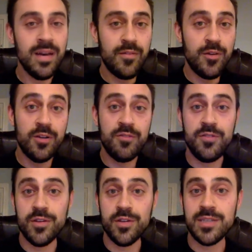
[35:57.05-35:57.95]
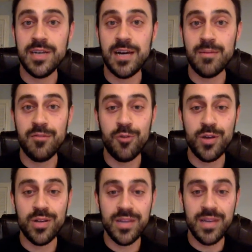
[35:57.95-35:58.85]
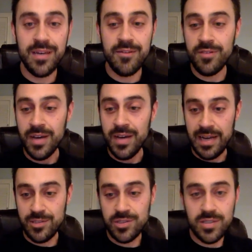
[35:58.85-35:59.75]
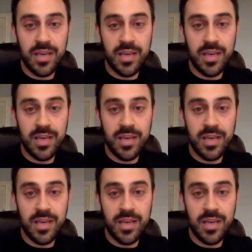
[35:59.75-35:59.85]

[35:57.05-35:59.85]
If you could fill this out before you leave and just